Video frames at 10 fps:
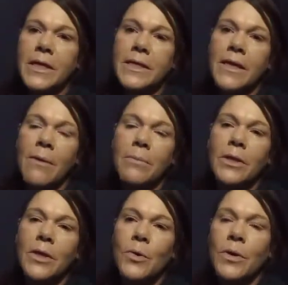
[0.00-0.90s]
it down
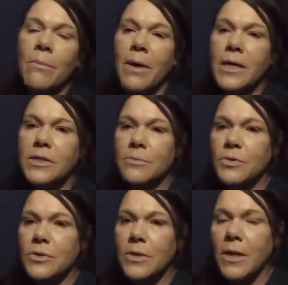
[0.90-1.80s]
below in
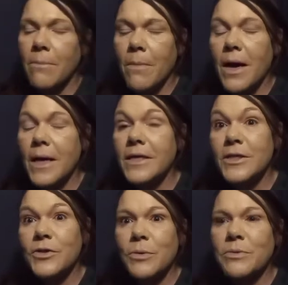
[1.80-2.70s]
my
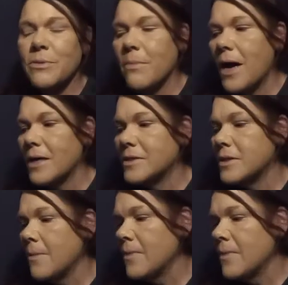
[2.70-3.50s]
description box.